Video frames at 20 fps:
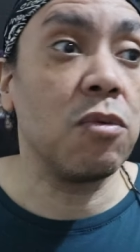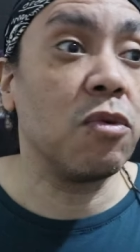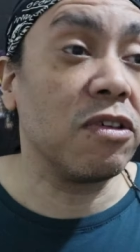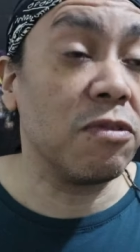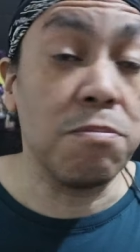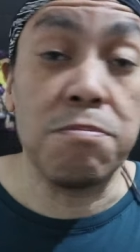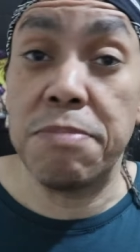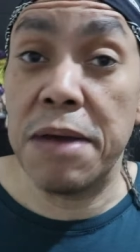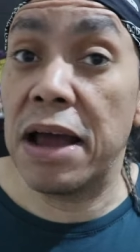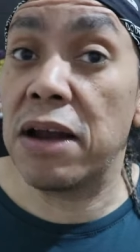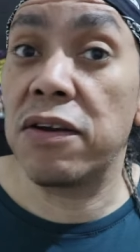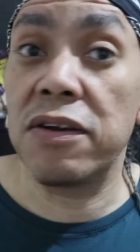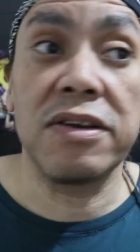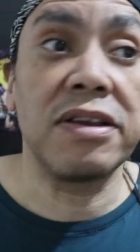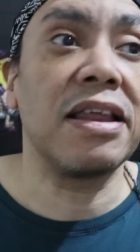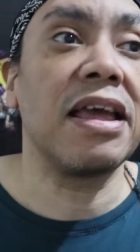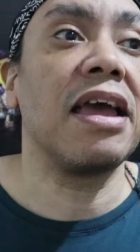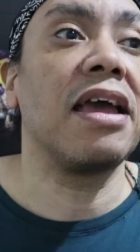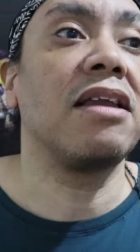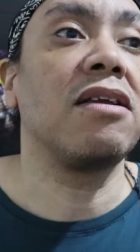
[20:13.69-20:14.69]
It was better
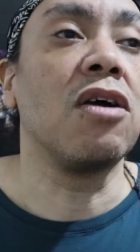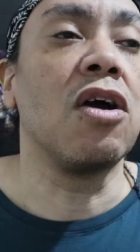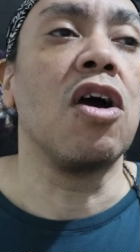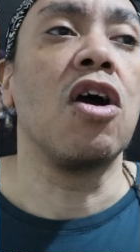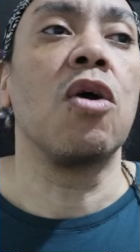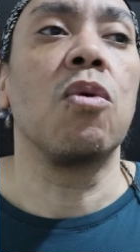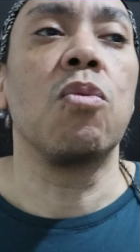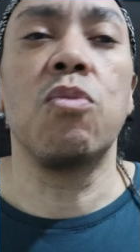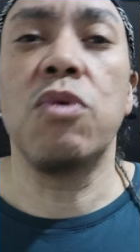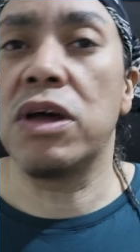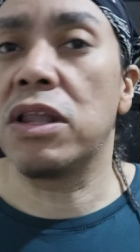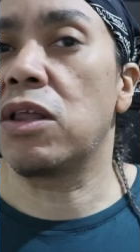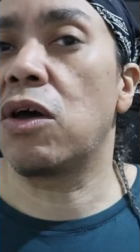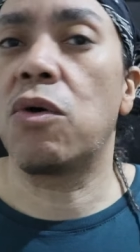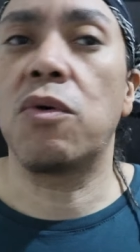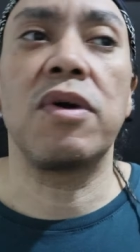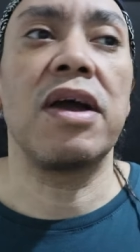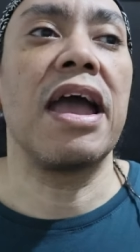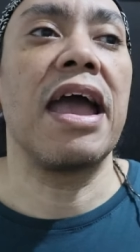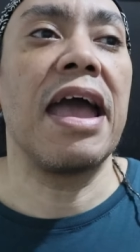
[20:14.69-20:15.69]
than
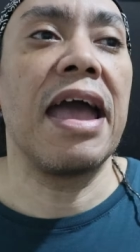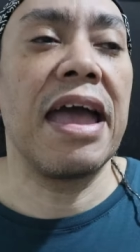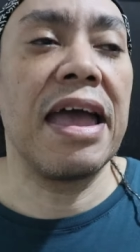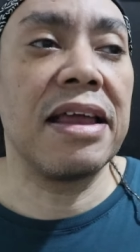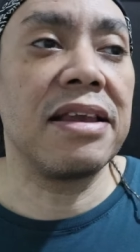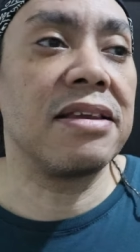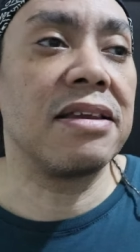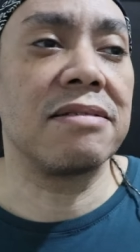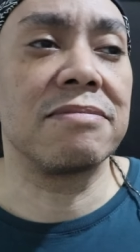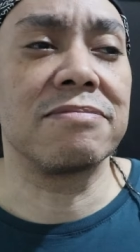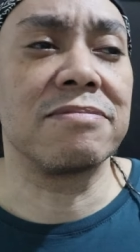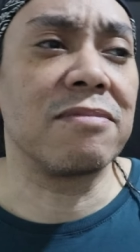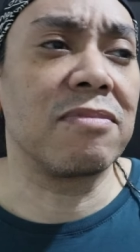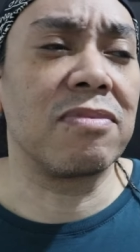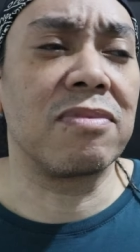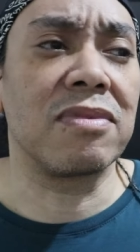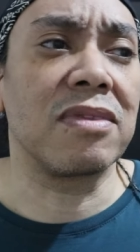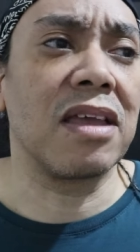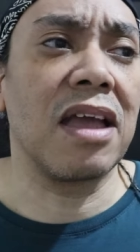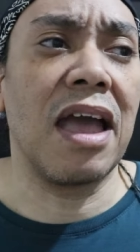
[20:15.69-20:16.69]
Willow and
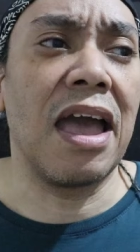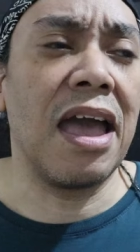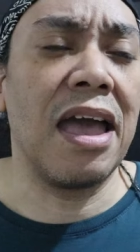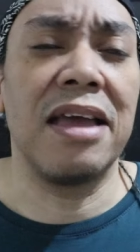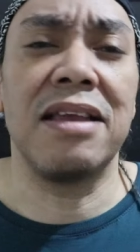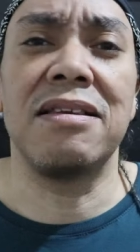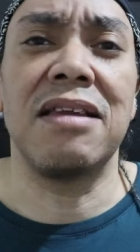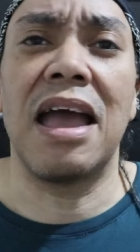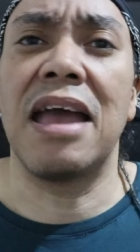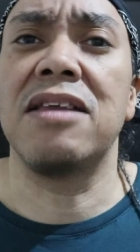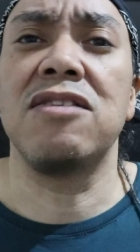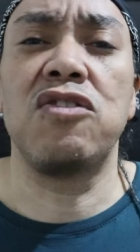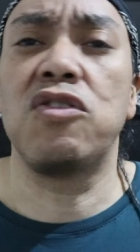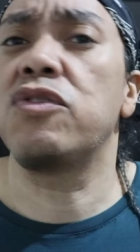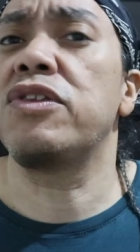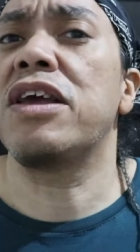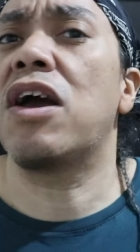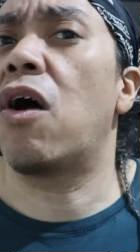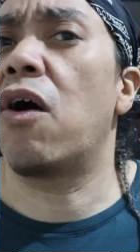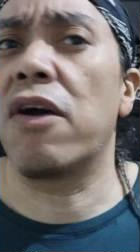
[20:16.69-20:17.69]
and and
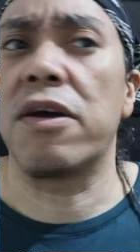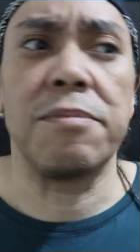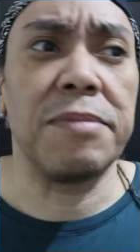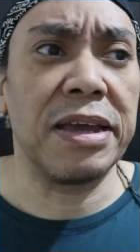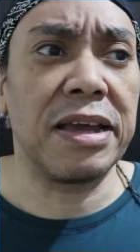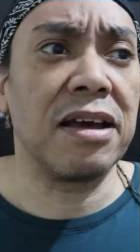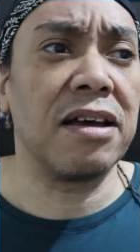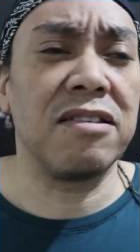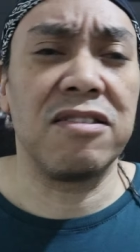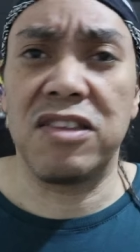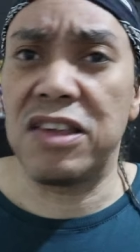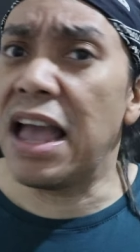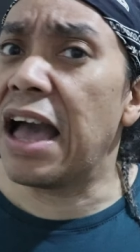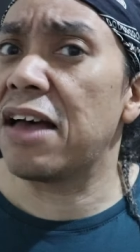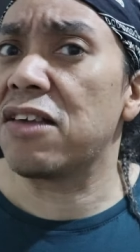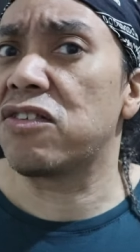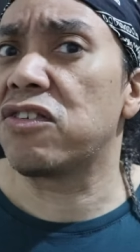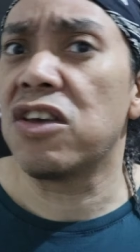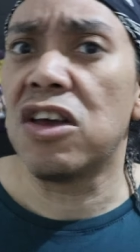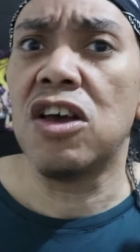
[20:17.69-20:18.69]
Julia Hart because
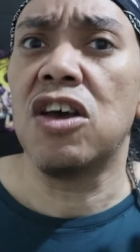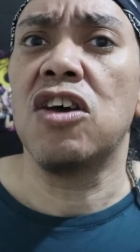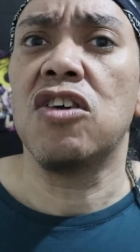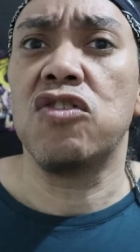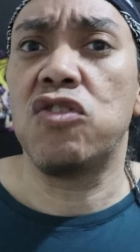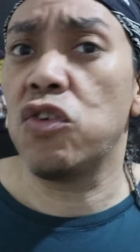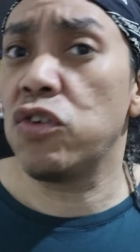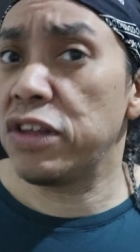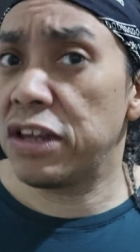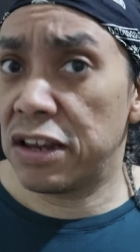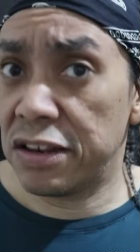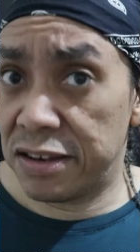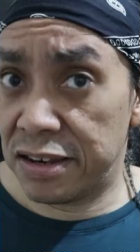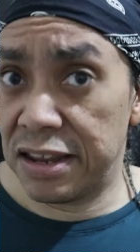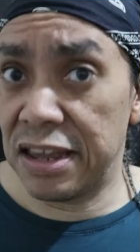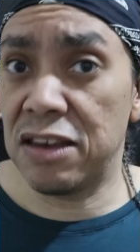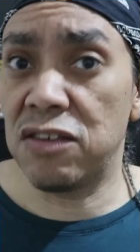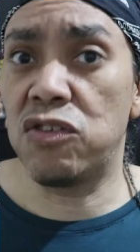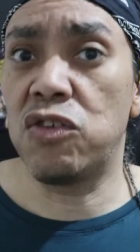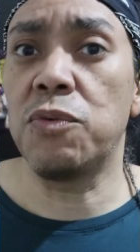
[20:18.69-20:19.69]
yes, Julia
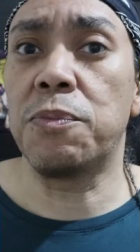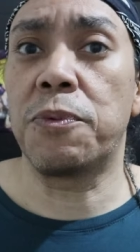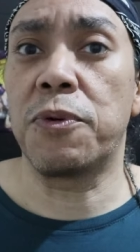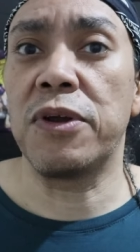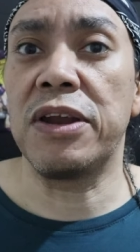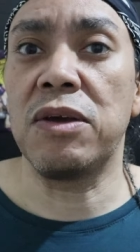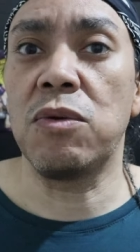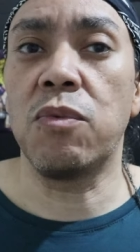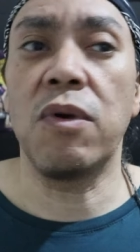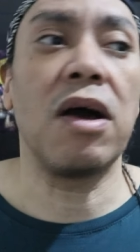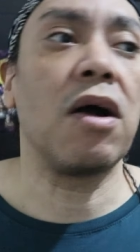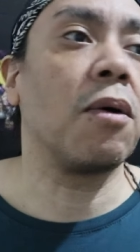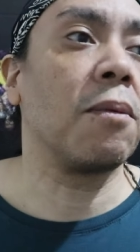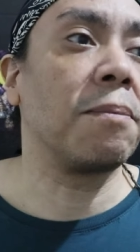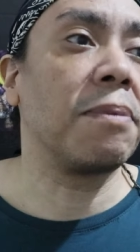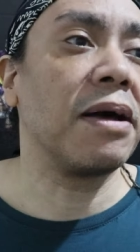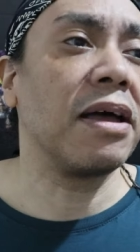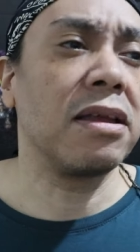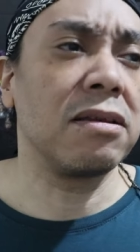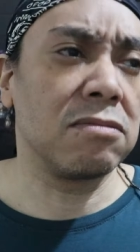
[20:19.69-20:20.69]
did do pretty well,
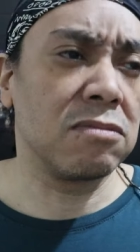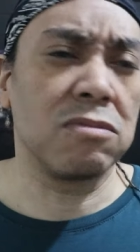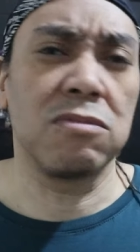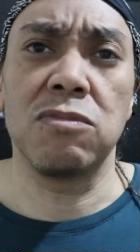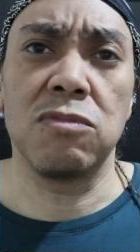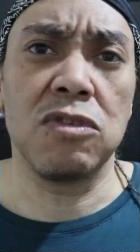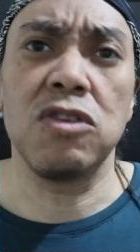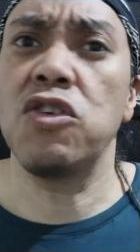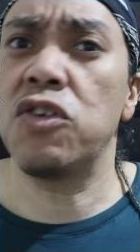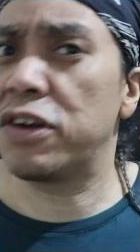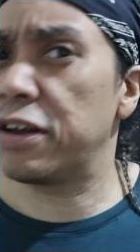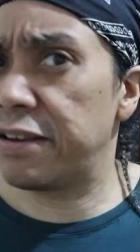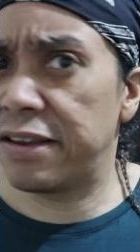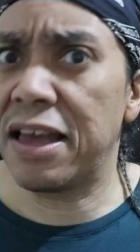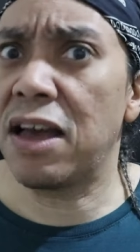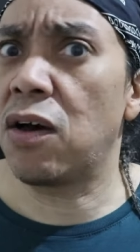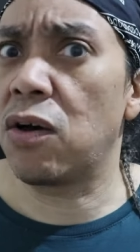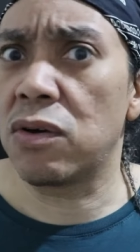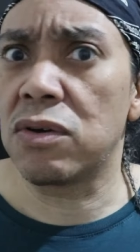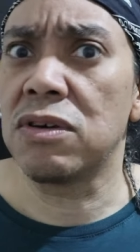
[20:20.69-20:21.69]
but you could
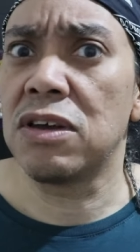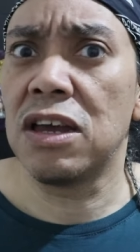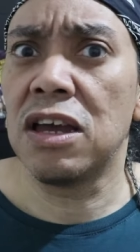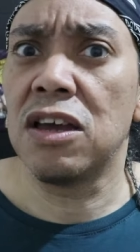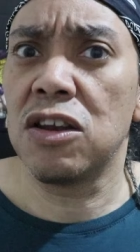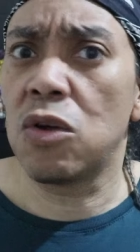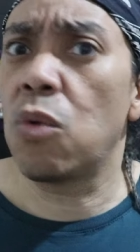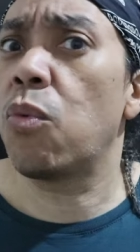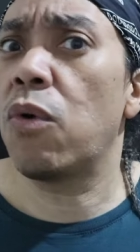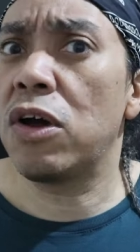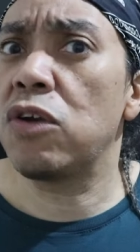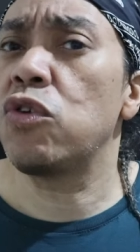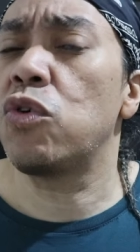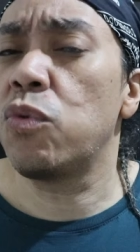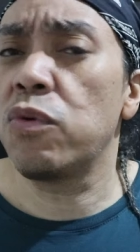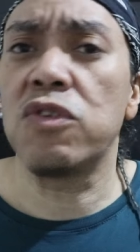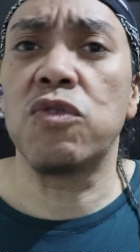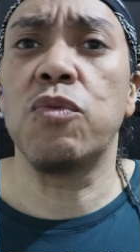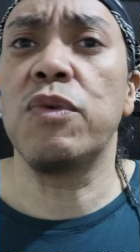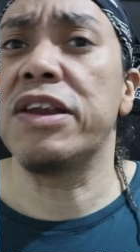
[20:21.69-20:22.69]
tell the one
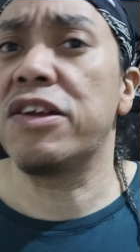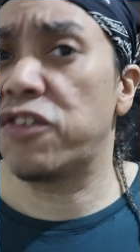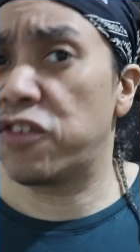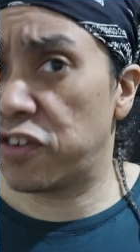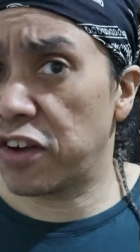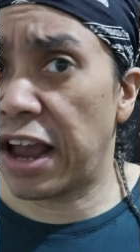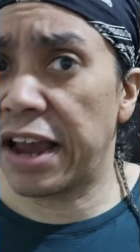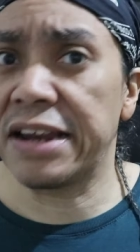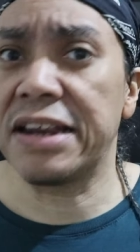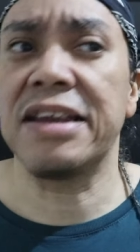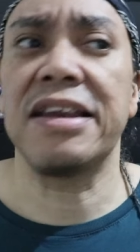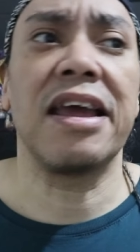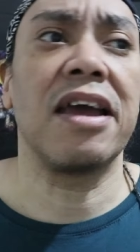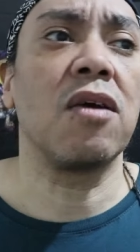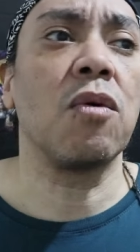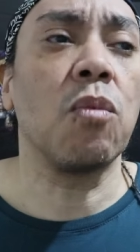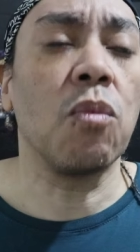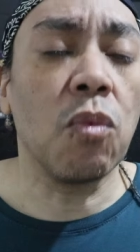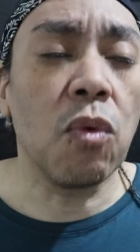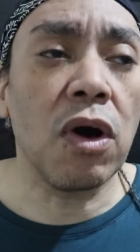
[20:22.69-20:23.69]
who was really shining
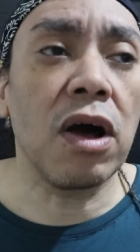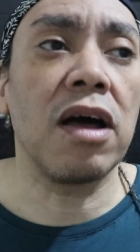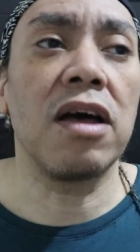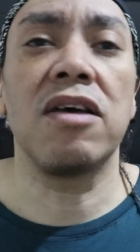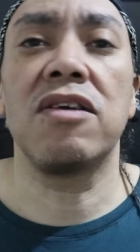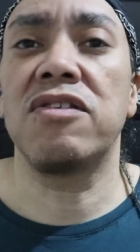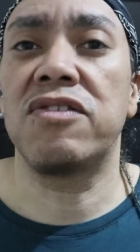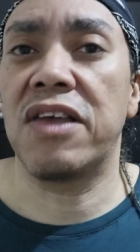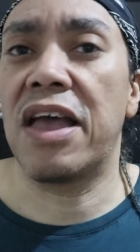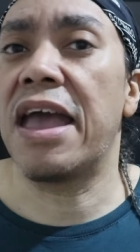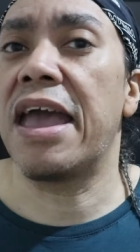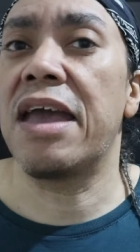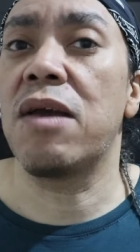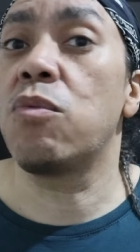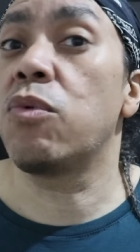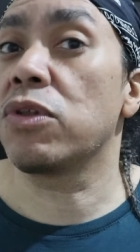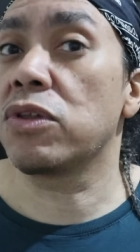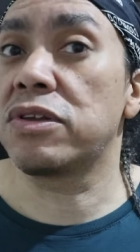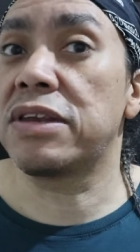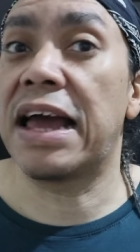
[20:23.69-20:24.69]
there was a
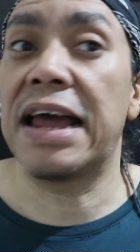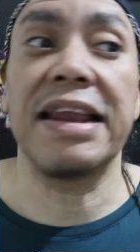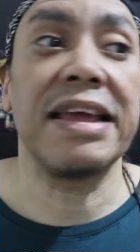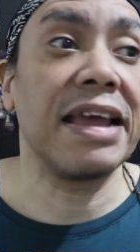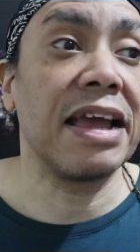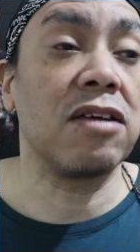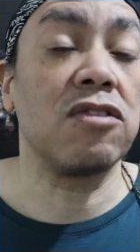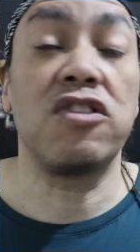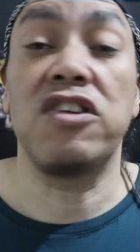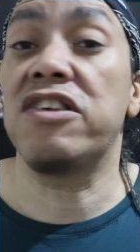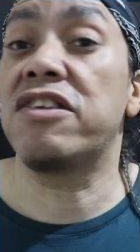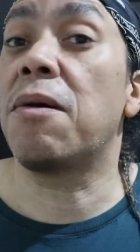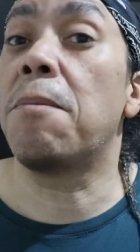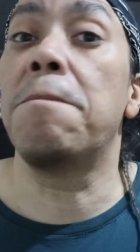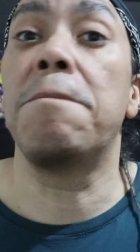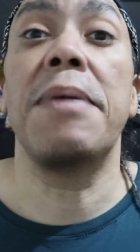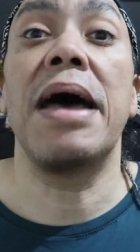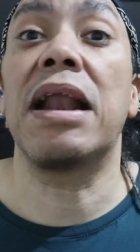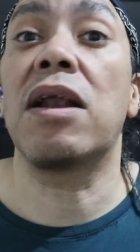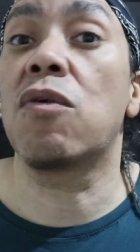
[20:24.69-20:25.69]
Willow Nightingale. She's a
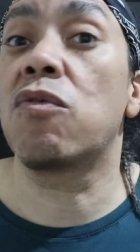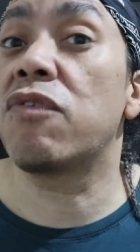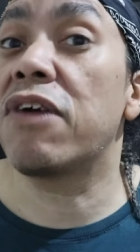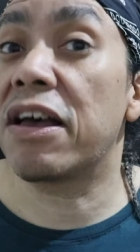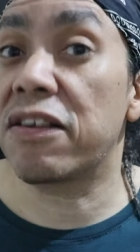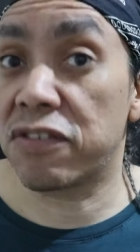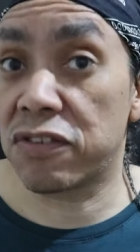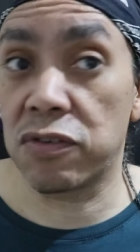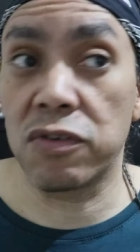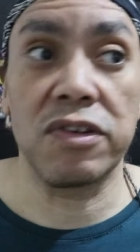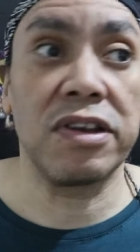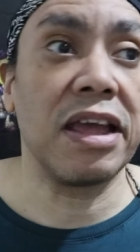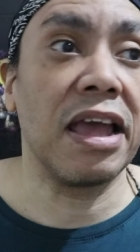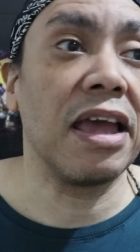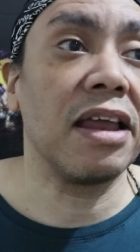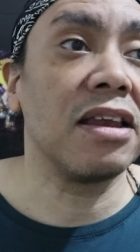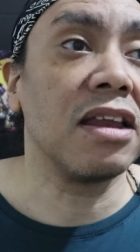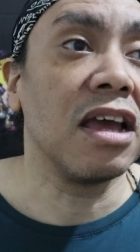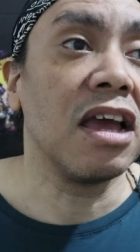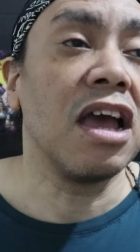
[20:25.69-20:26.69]
better wrestler
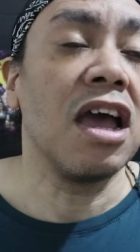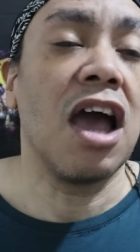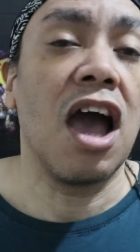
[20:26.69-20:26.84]
than